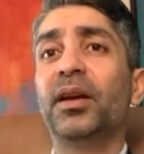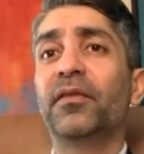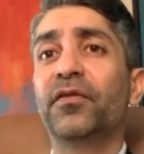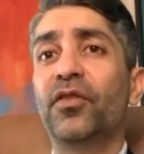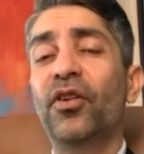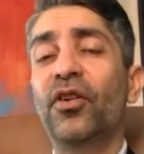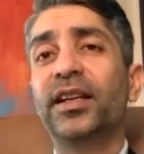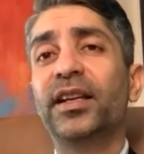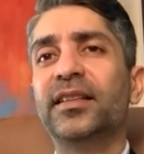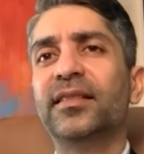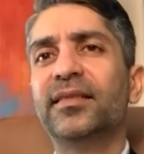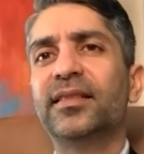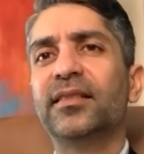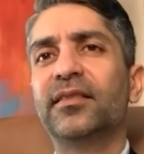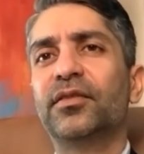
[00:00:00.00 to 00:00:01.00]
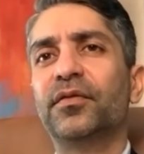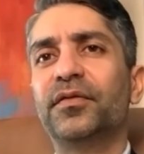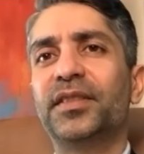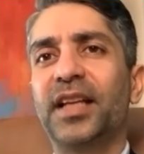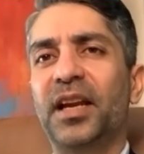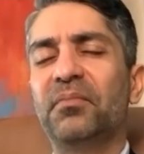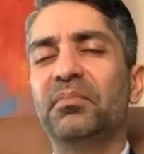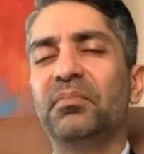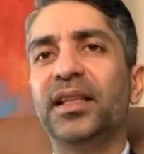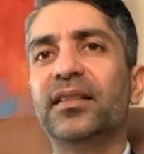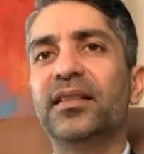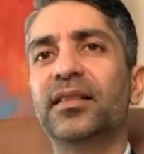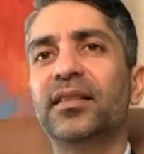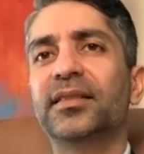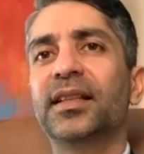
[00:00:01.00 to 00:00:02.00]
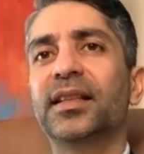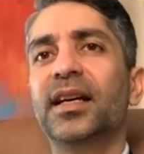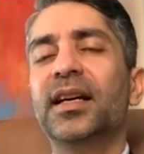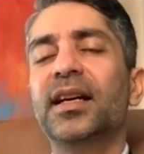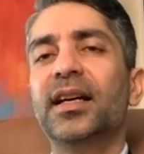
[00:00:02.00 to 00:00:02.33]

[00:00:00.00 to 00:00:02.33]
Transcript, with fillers: for in a distance of 10 meters.